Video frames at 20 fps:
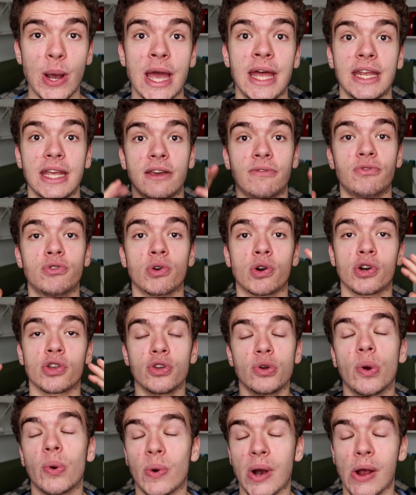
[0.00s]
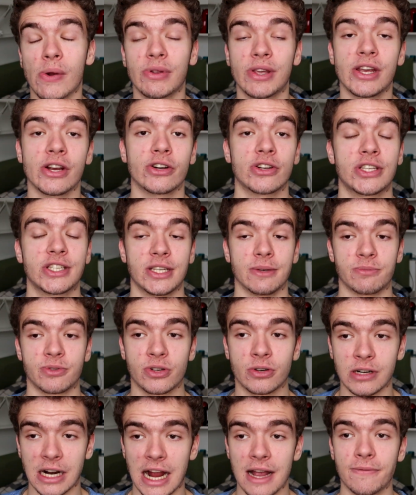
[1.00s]
And if you're new around here,
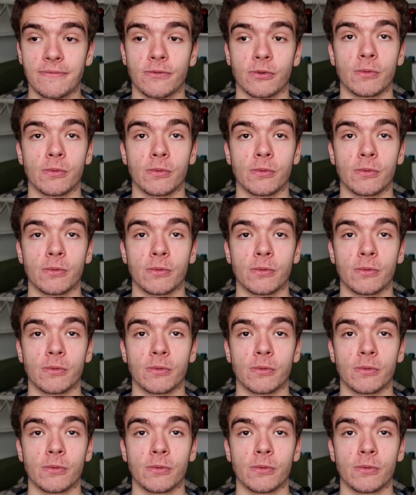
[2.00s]
subscribe